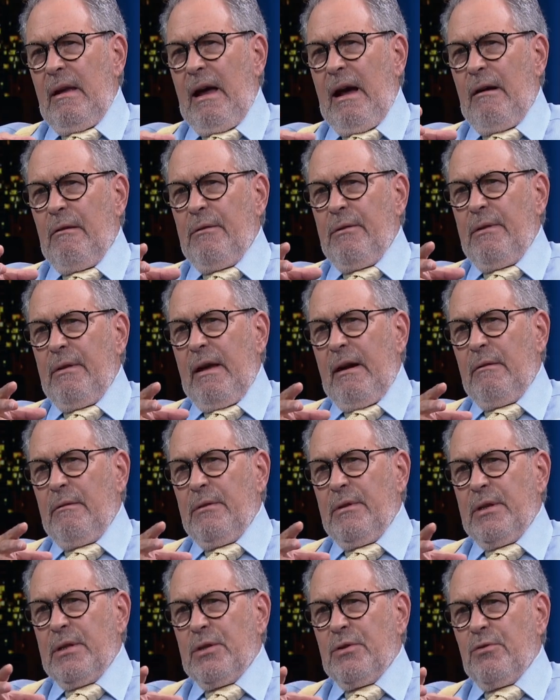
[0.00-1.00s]
How
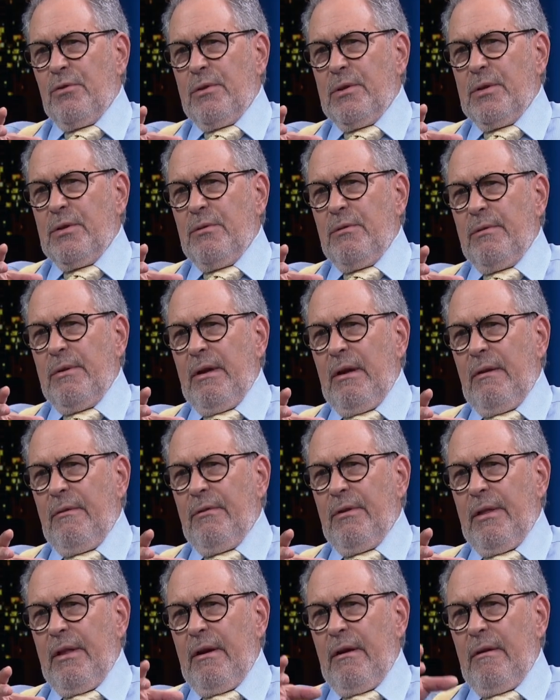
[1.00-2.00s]
are the stores doing
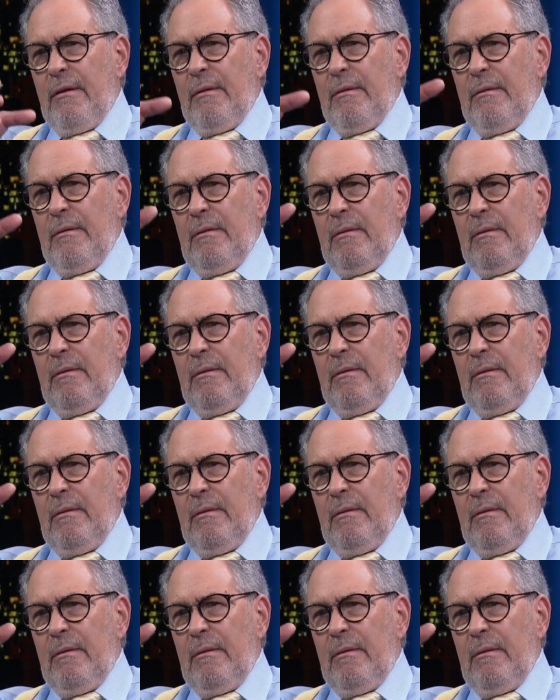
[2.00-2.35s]
over there?